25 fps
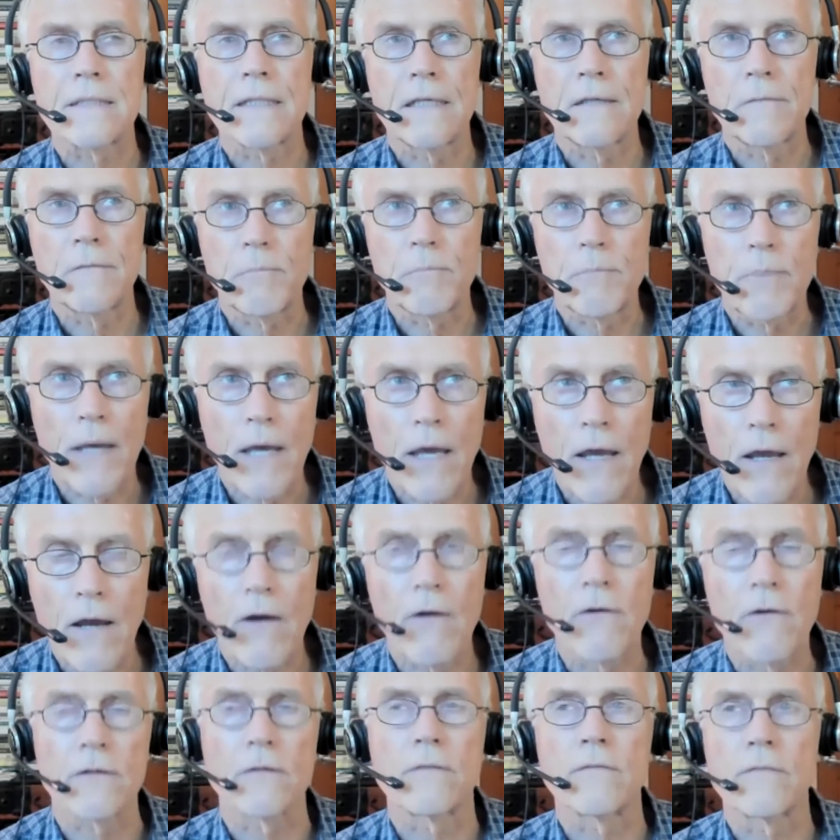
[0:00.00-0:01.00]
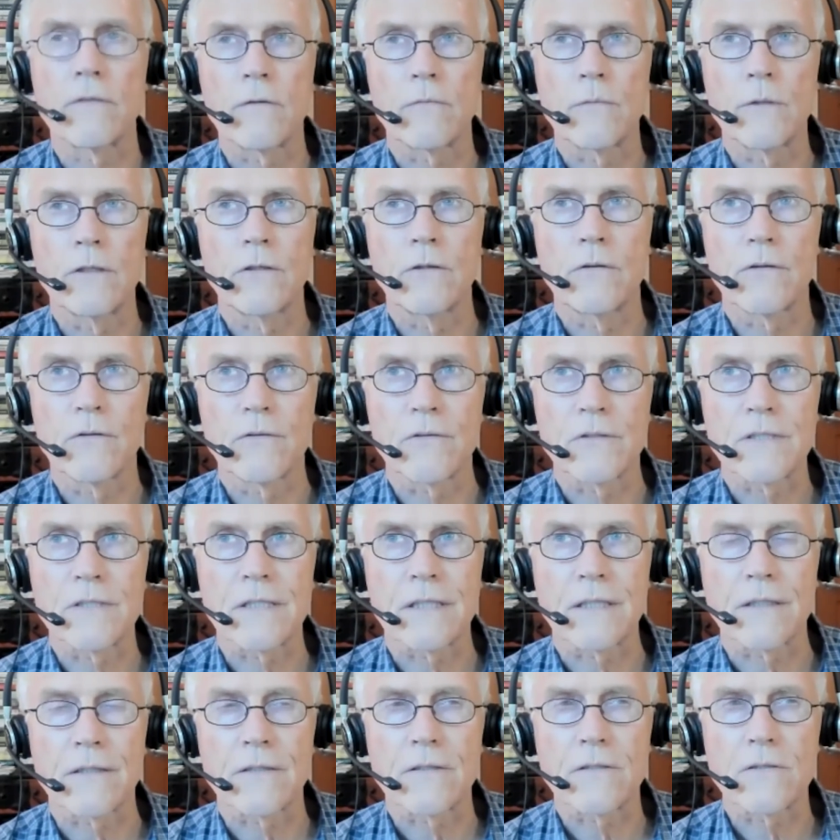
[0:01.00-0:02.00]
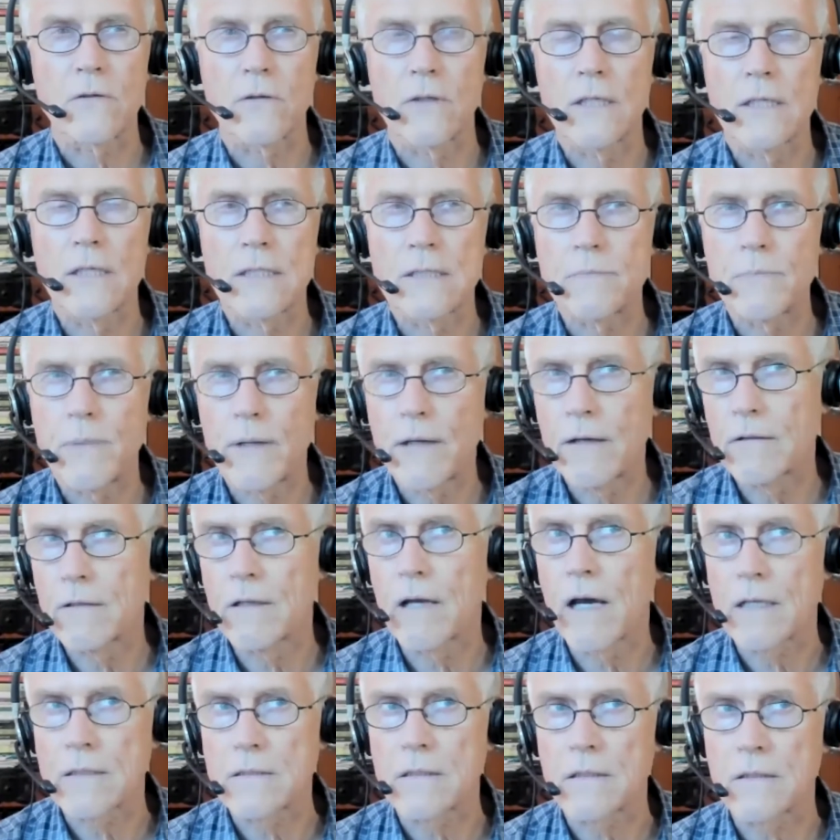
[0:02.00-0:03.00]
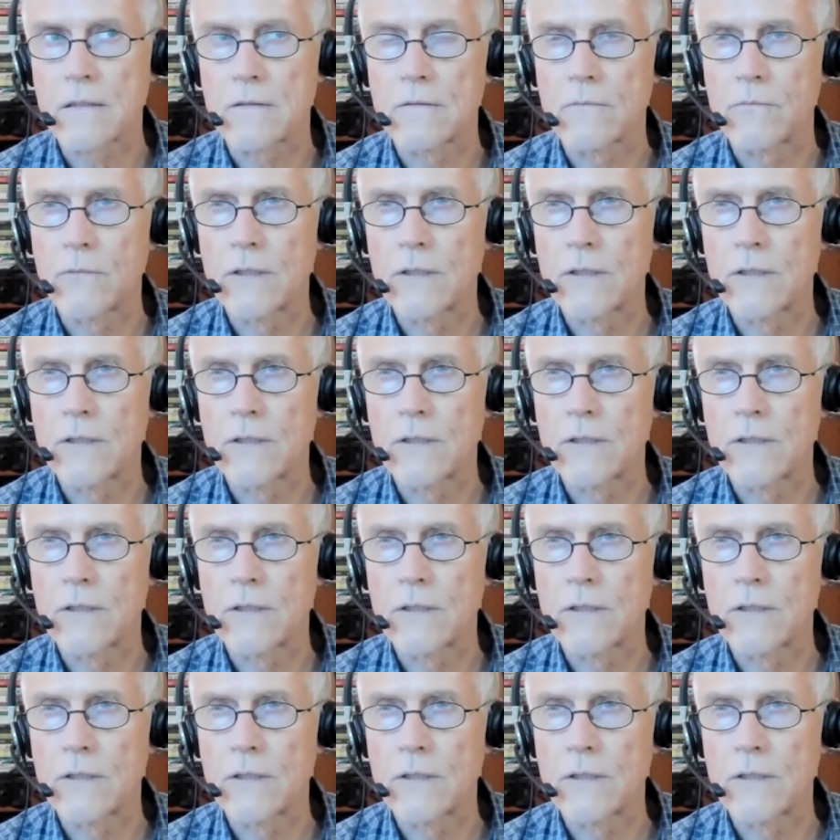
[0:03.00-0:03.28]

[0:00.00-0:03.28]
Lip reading: imperative that we do those things. So it's paradoxical.